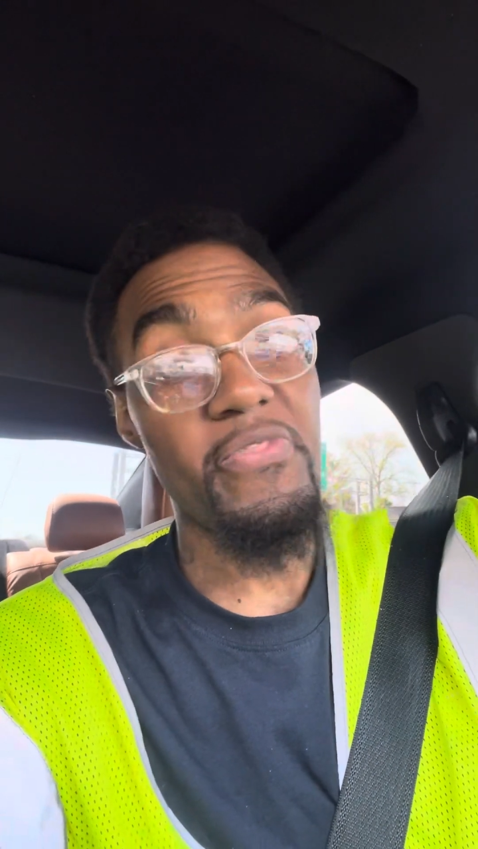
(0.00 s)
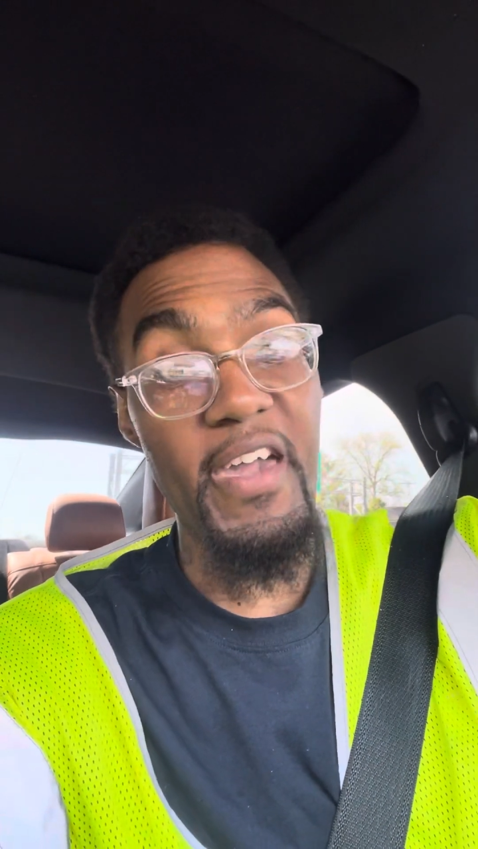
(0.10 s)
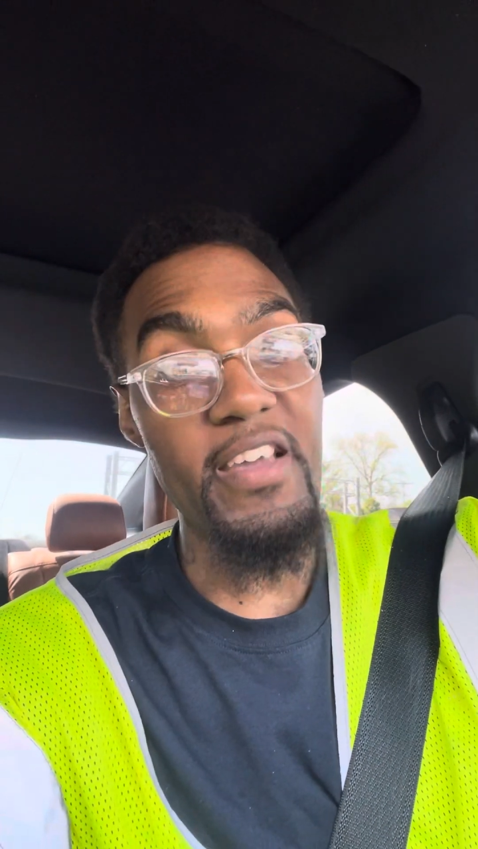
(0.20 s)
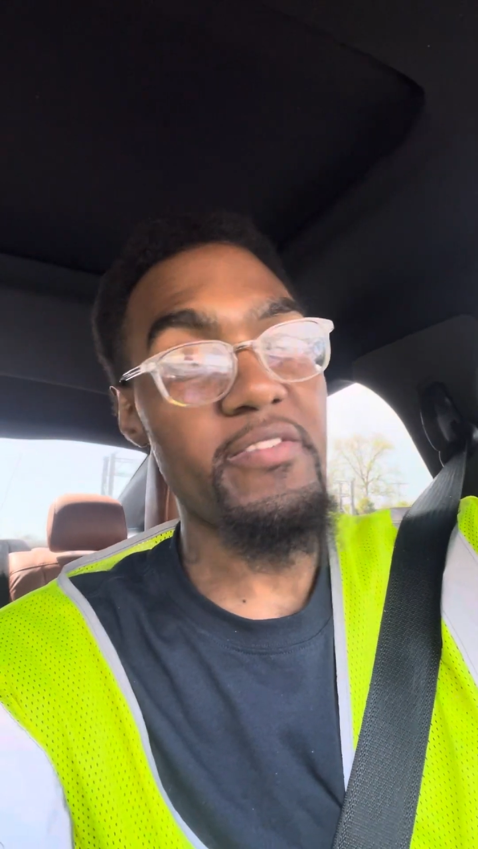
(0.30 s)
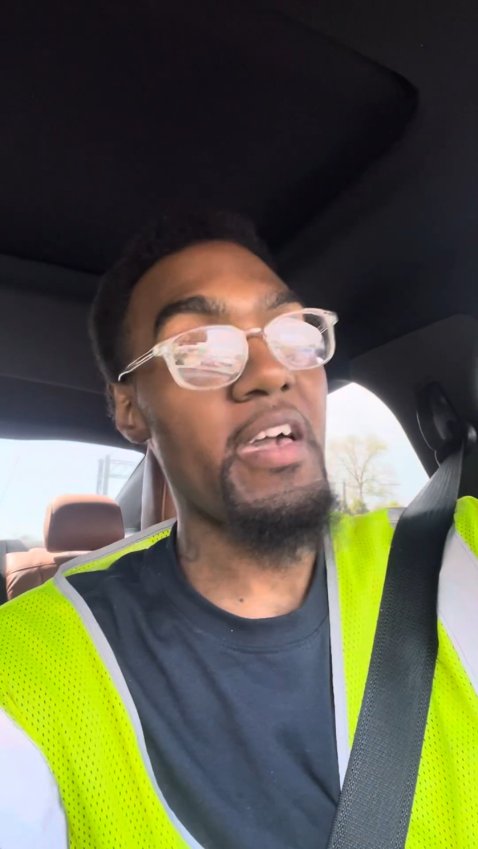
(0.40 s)

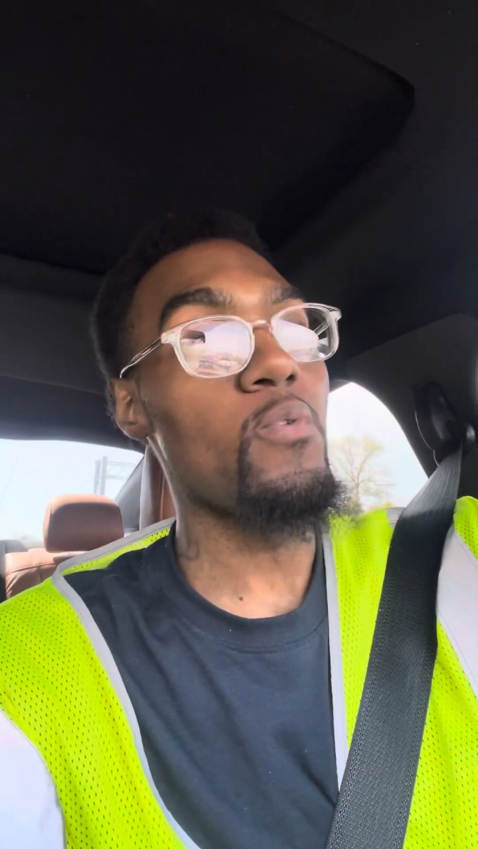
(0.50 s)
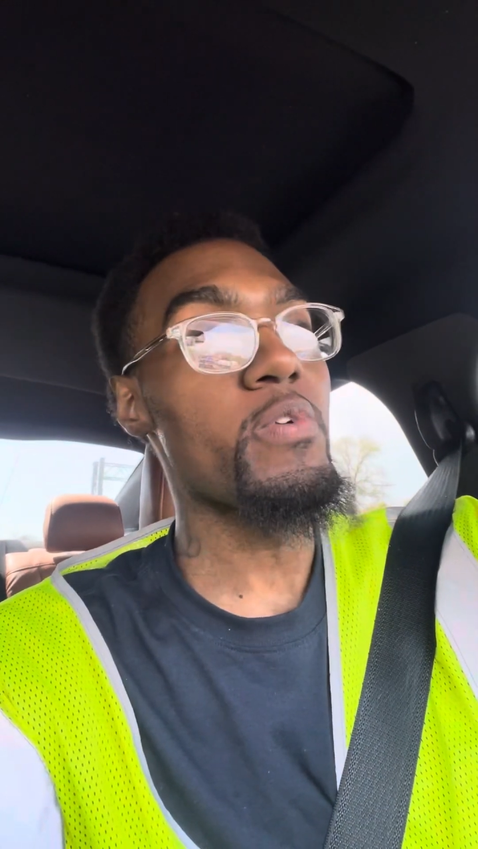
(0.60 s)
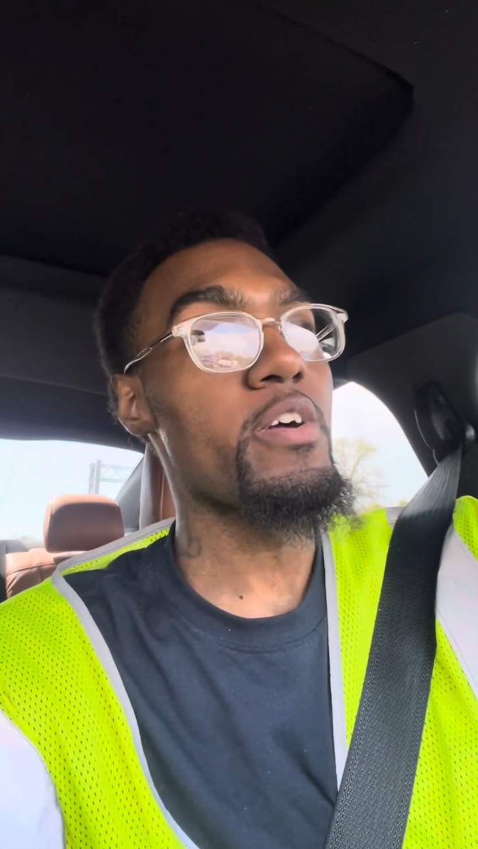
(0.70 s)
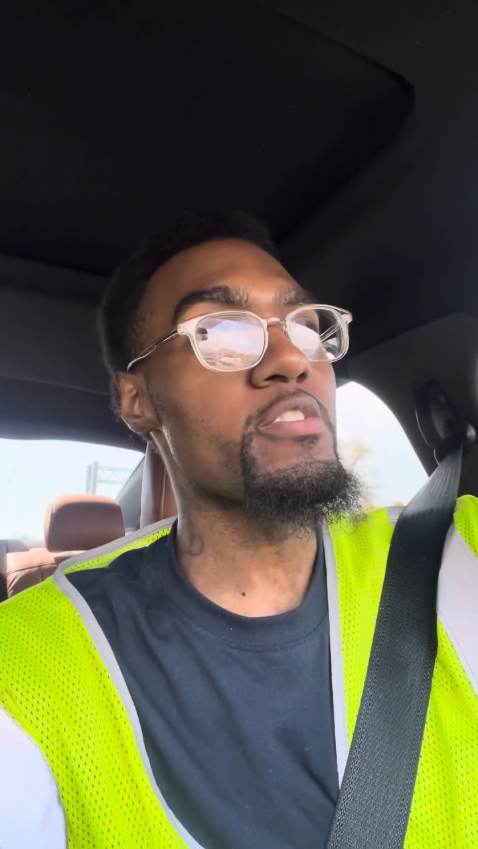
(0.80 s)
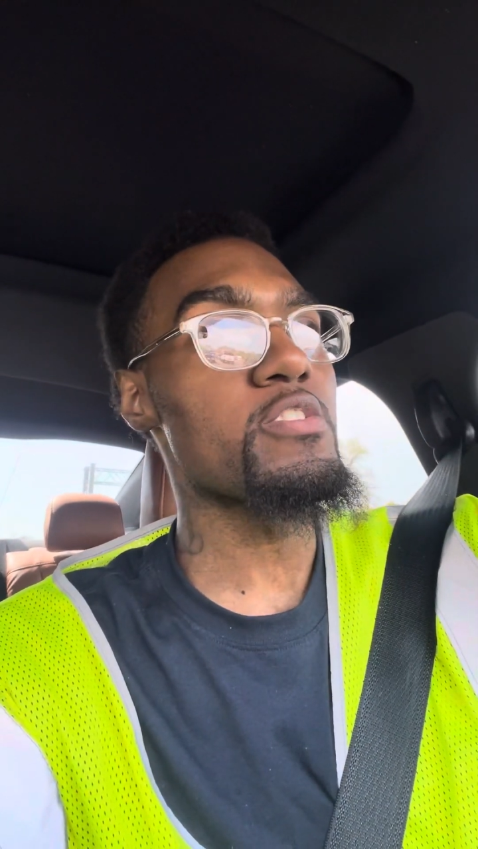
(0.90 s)
think that
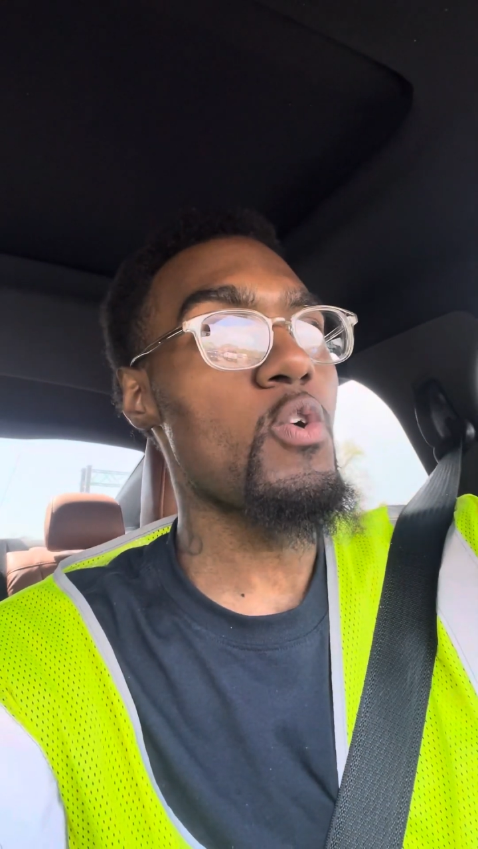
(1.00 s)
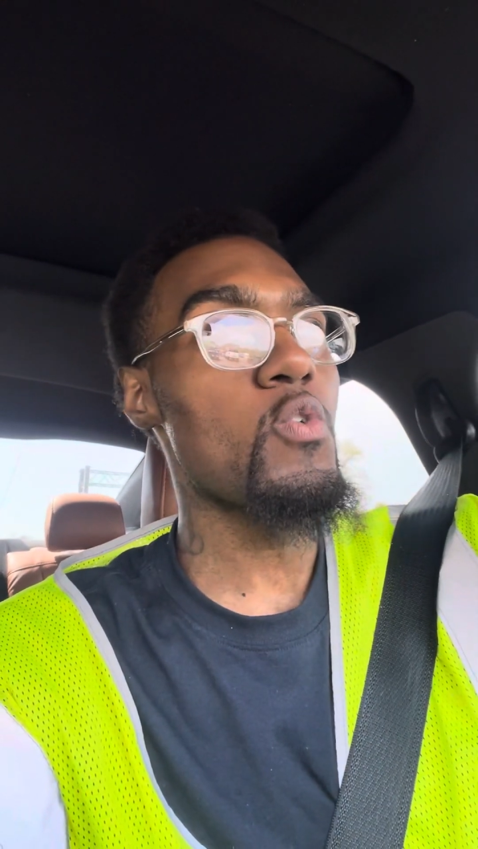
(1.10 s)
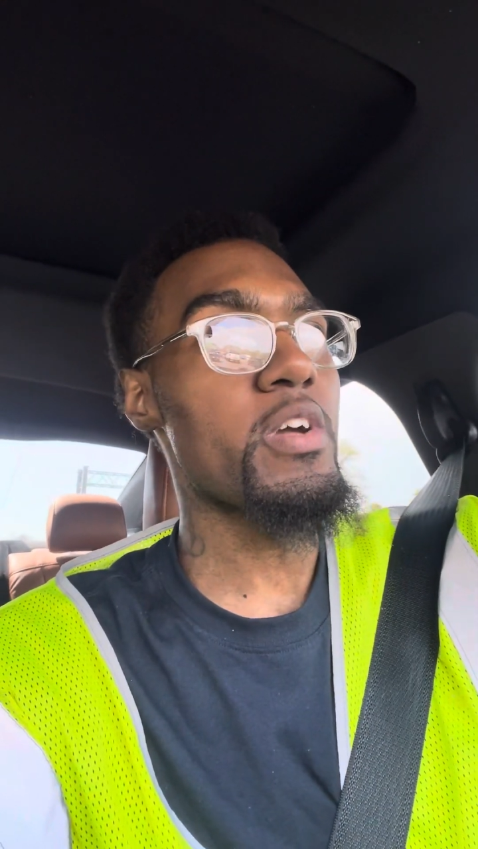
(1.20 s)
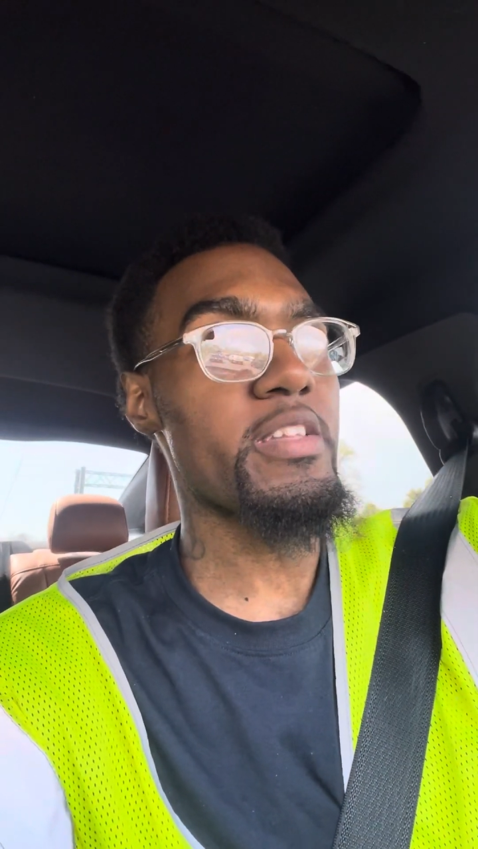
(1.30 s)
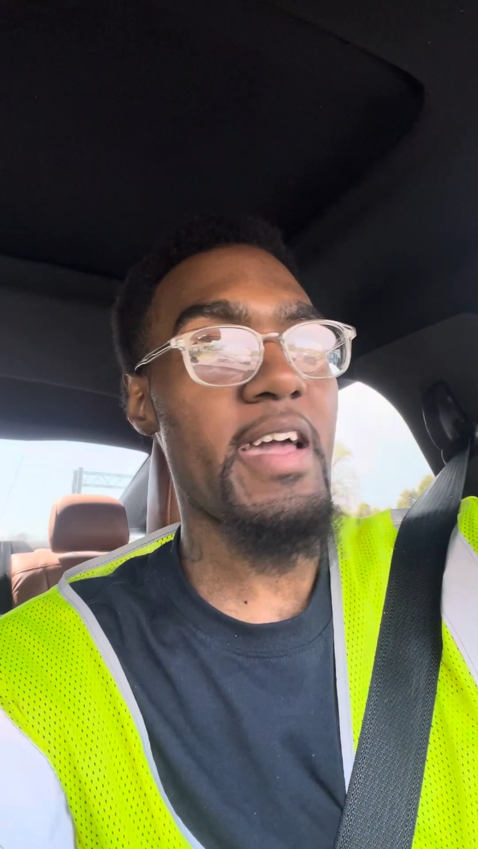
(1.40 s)
we are so
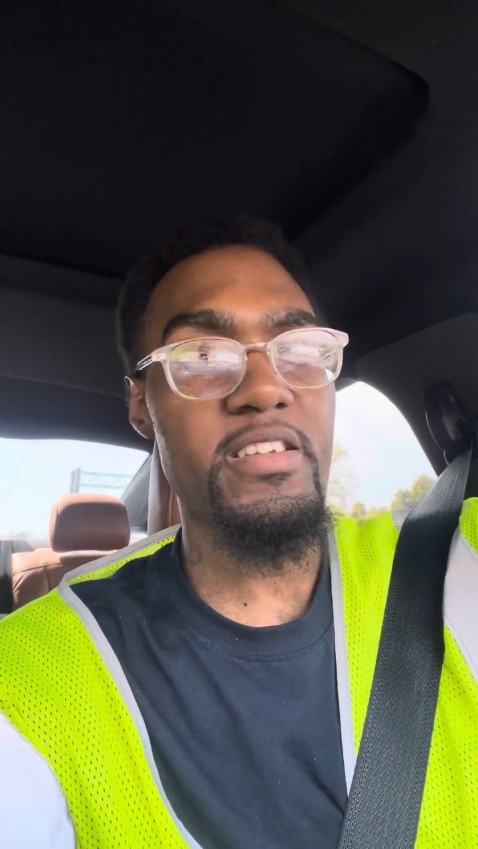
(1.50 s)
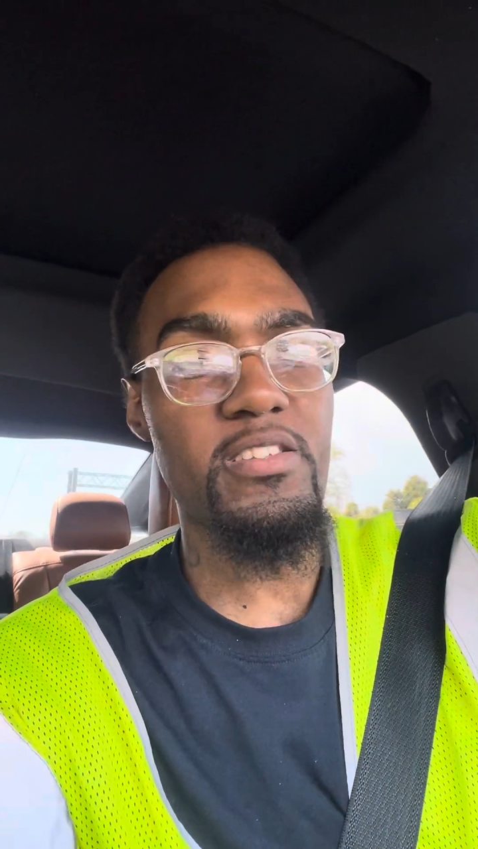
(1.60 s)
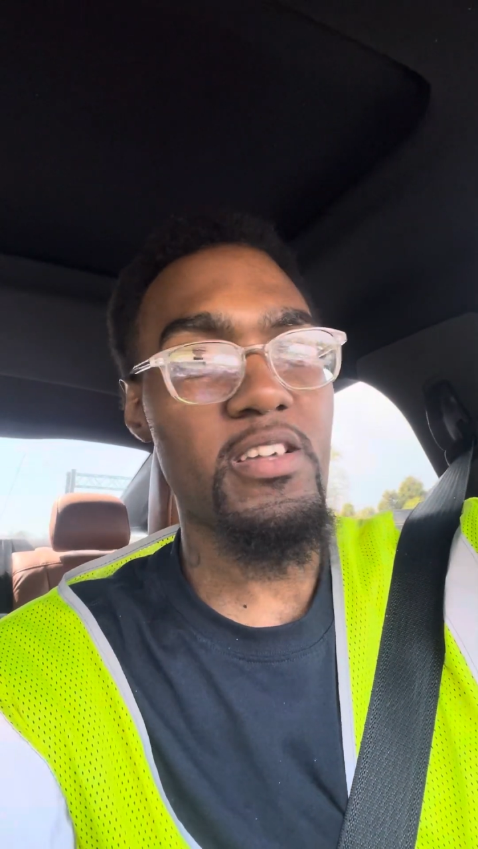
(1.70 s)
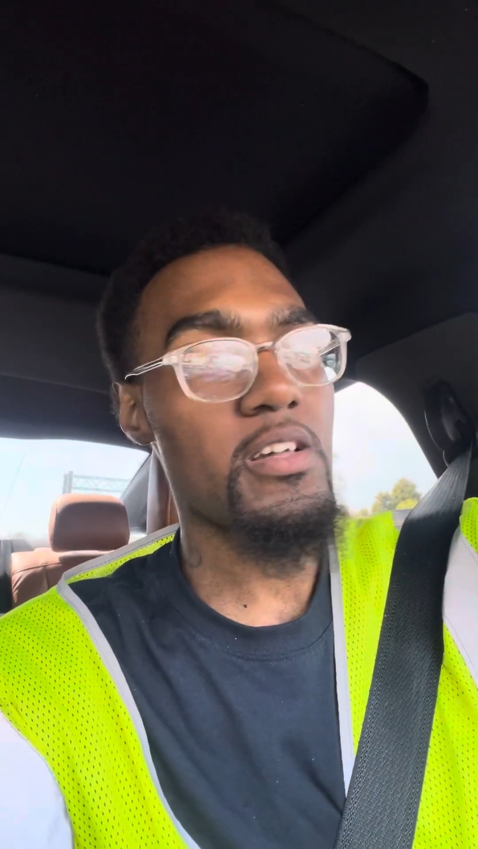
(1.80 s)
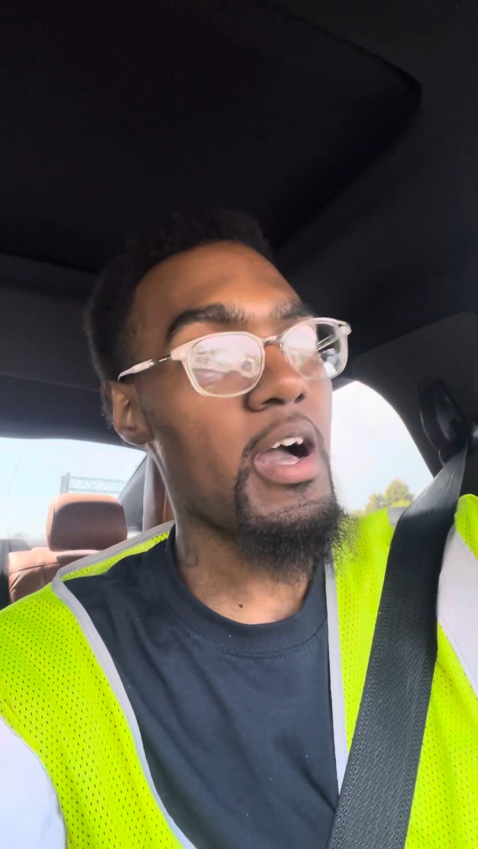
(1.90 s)

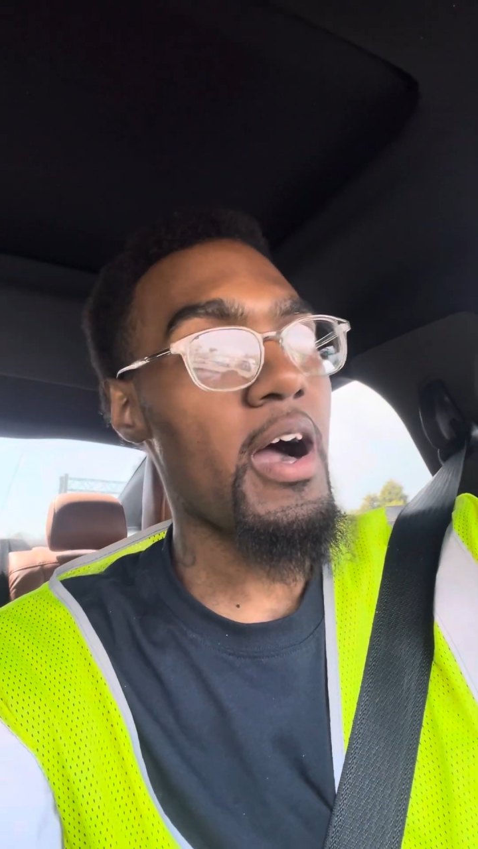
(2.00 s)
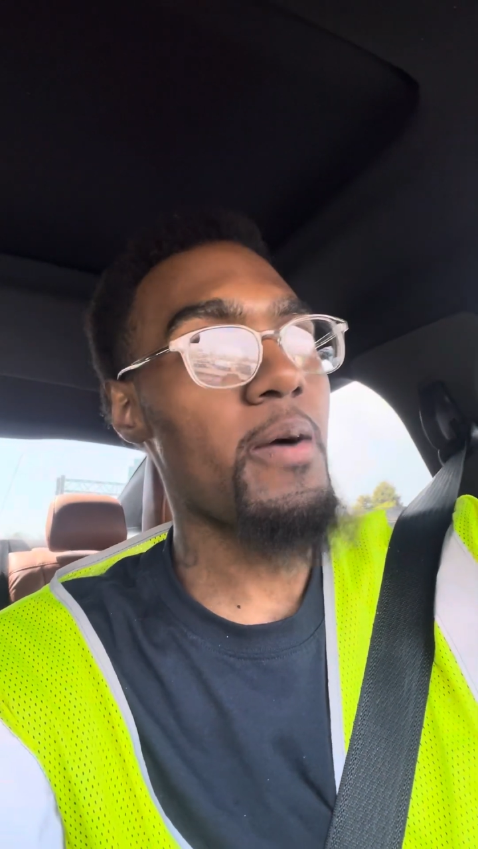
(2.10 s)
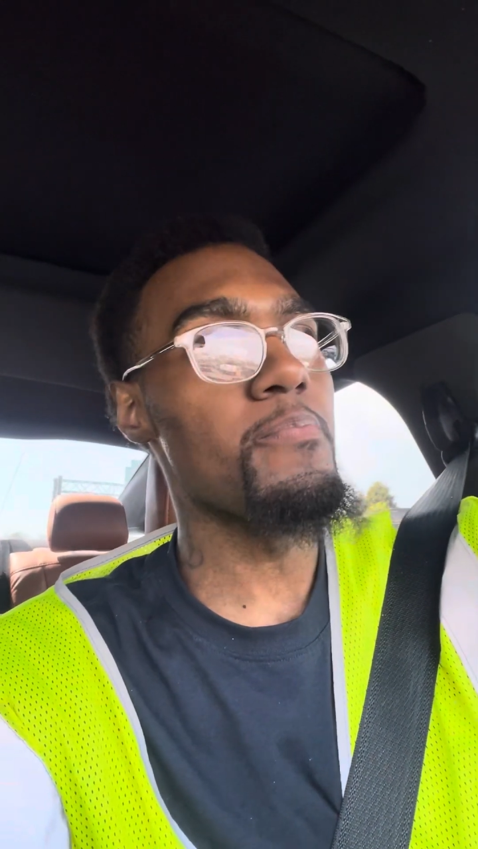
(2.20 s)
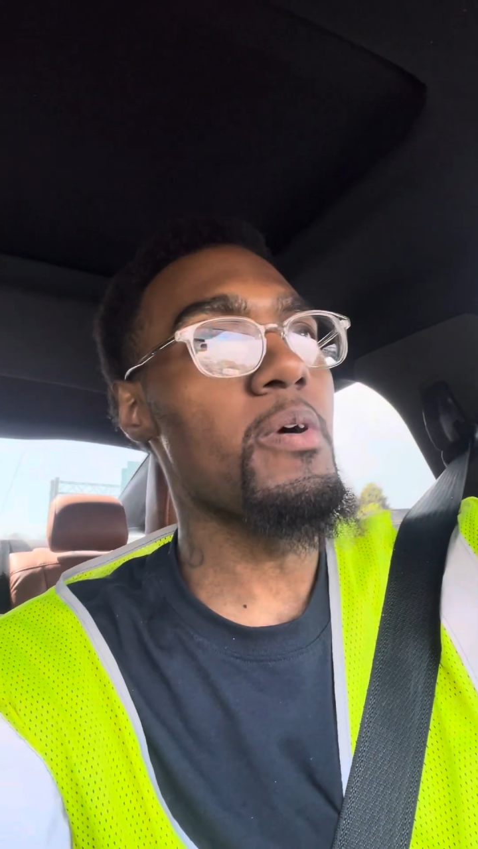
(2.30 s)
connected to God,